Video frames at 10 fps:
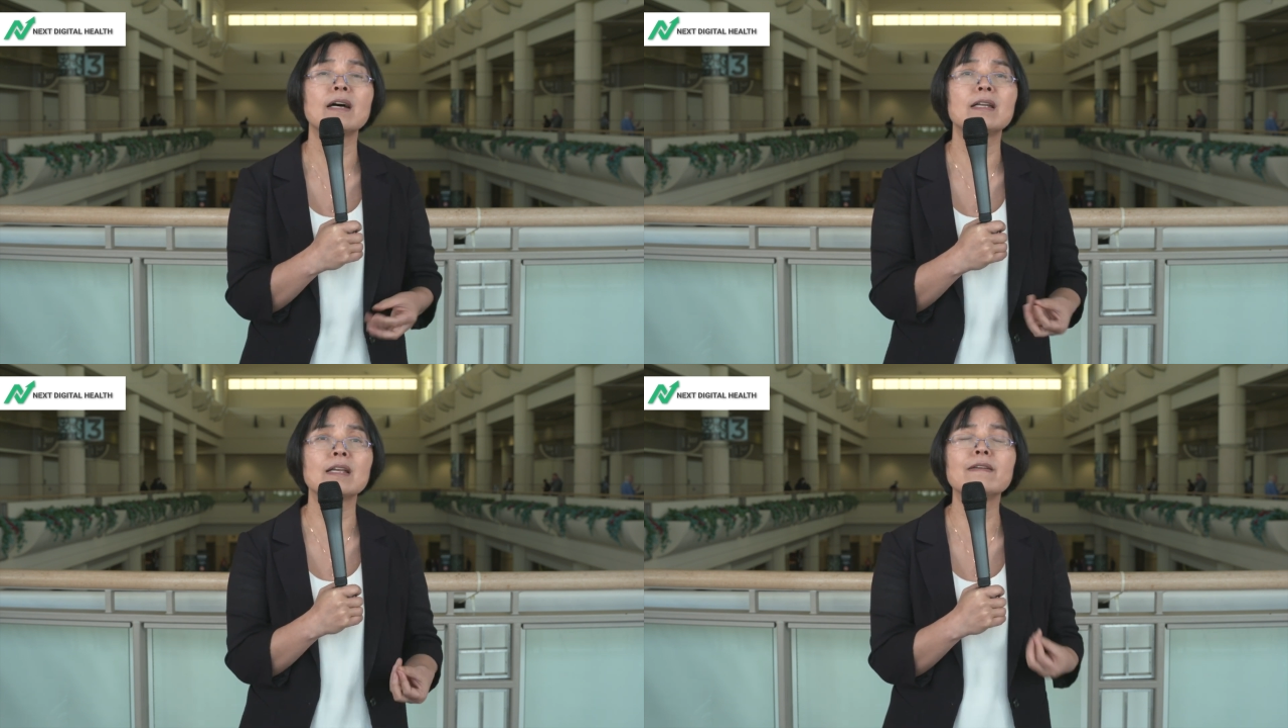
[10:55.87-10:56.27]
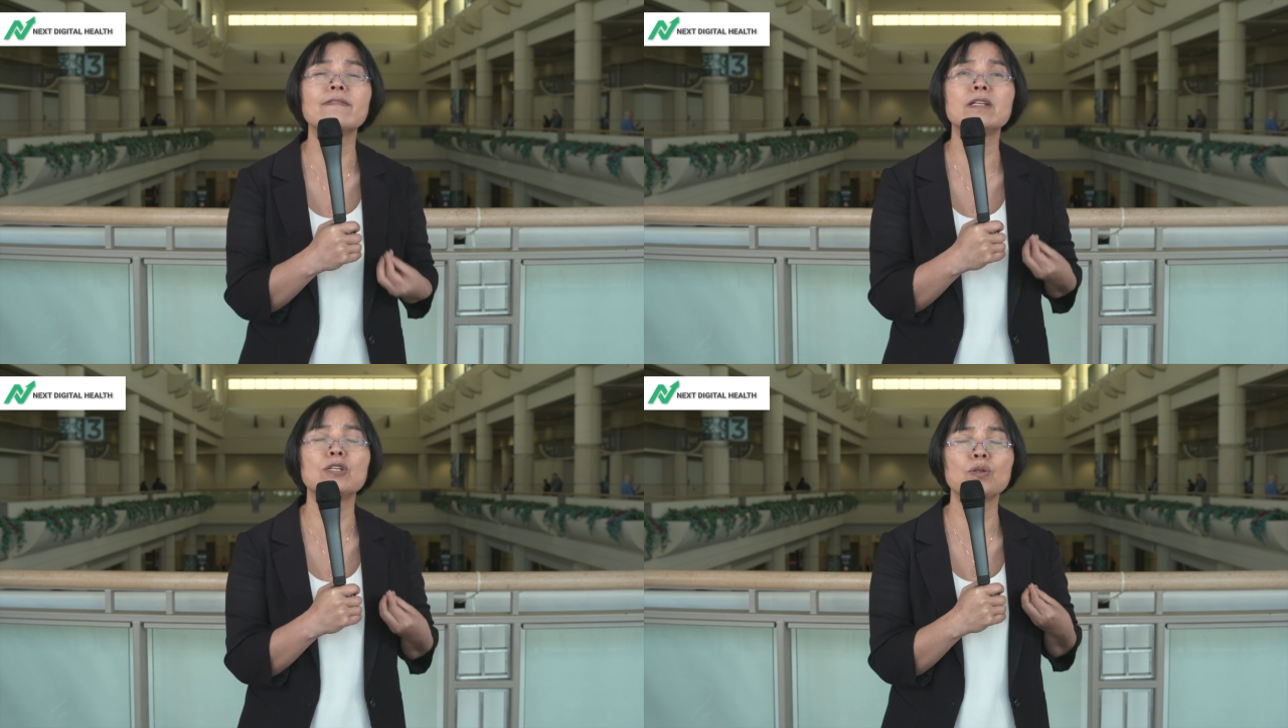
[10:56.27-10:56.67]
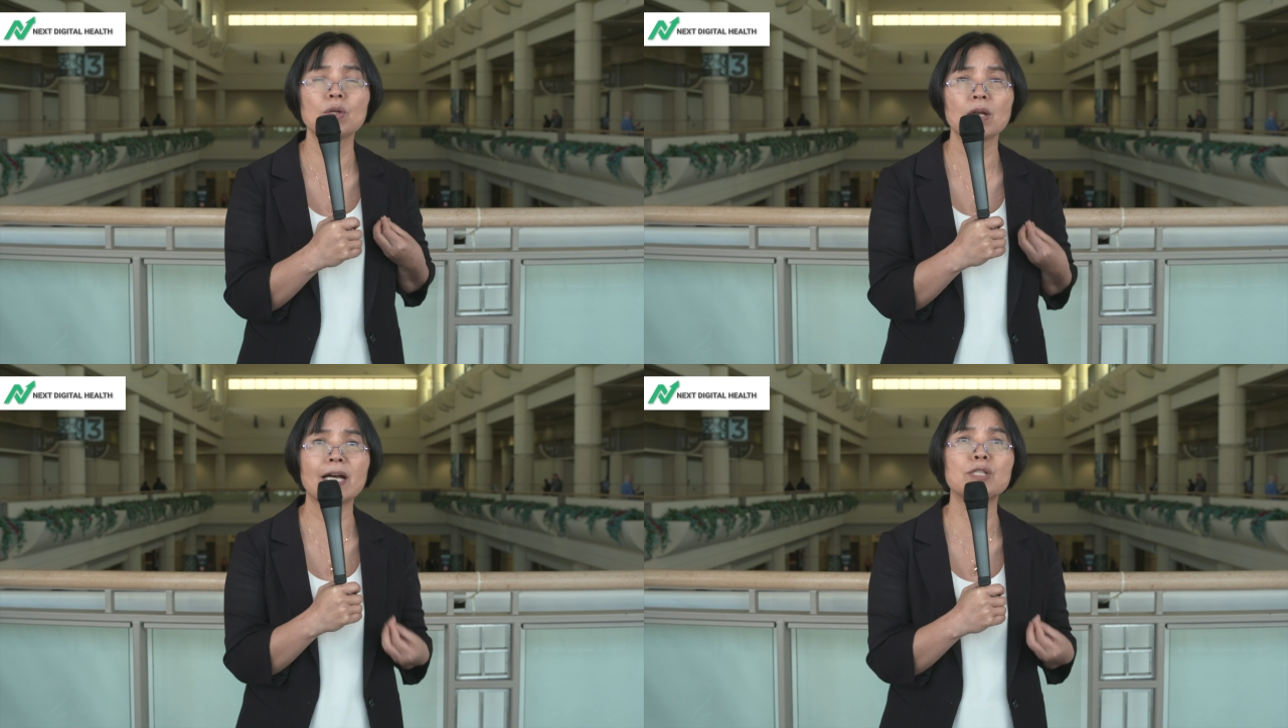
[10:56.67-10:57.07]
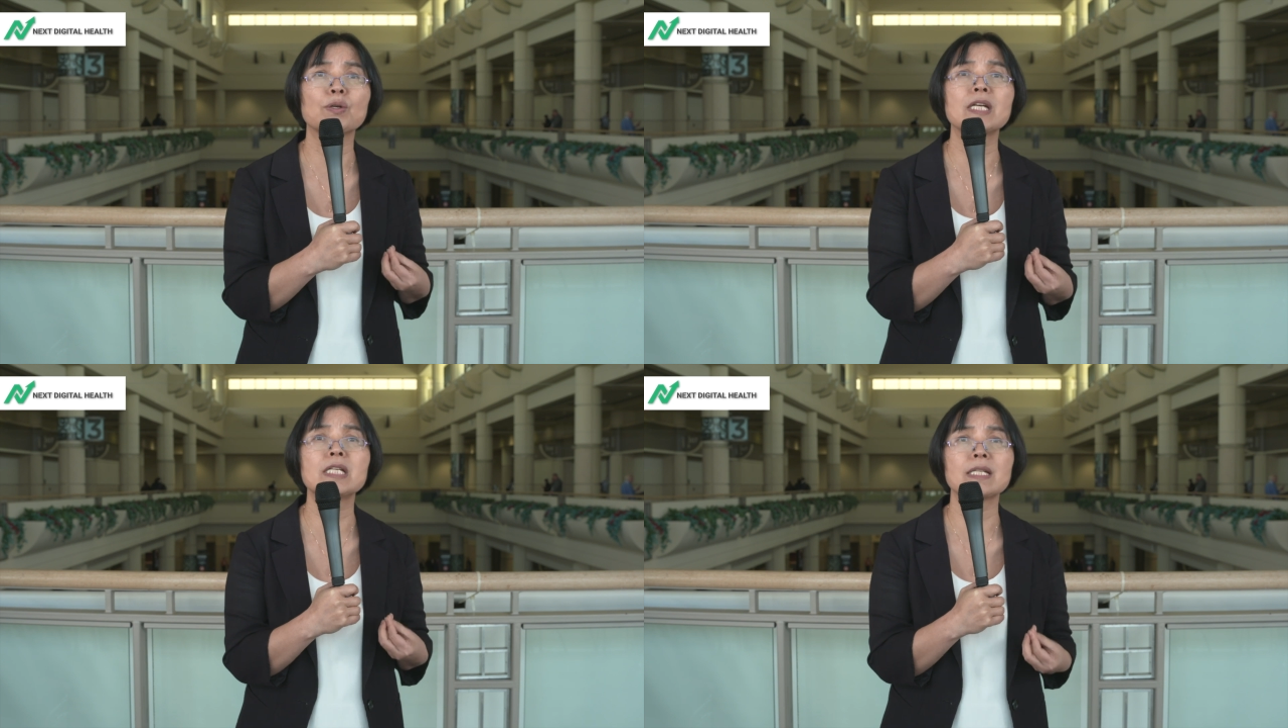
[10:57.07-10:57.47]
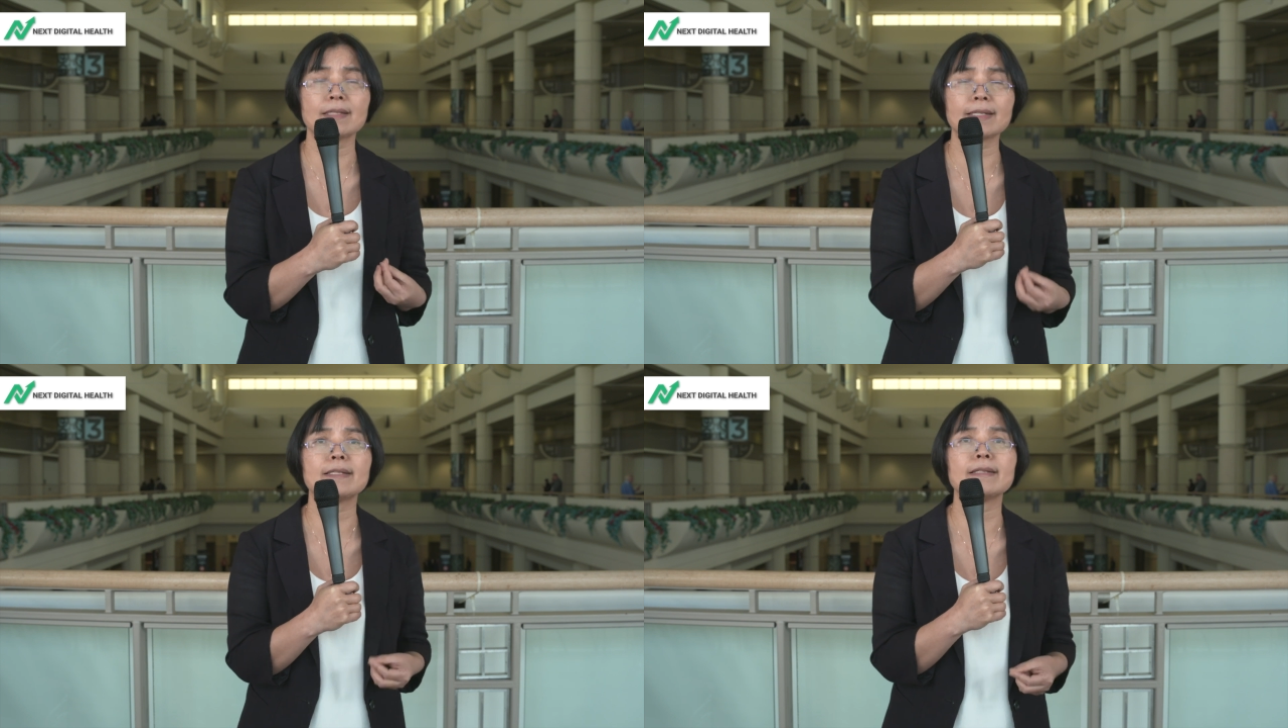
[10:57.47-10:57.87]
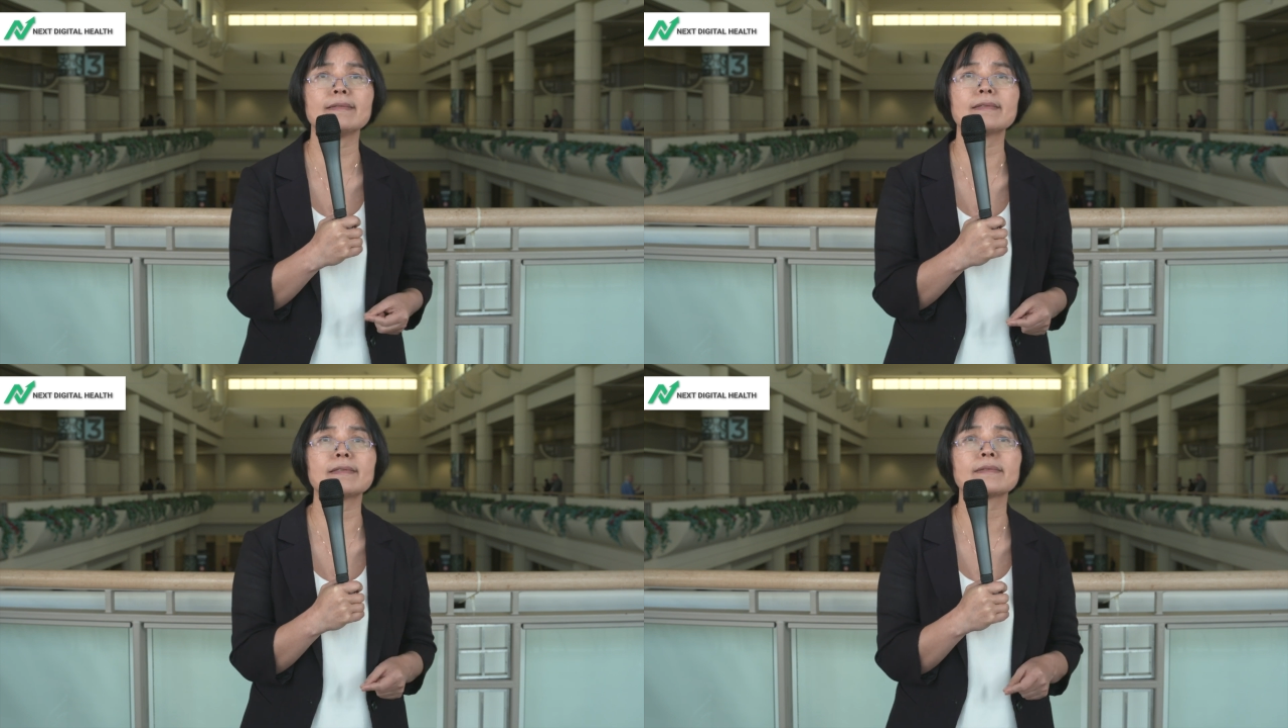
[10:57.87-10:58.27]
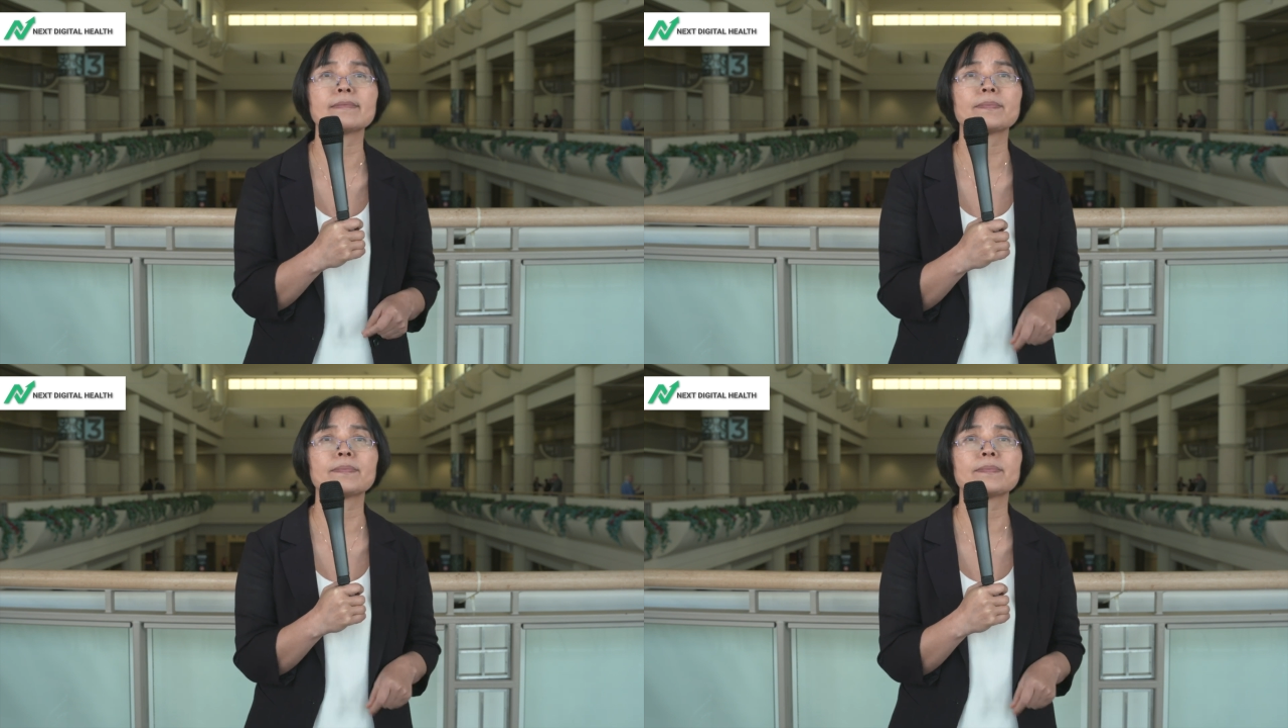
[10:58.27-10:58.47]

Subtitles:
and even education settings.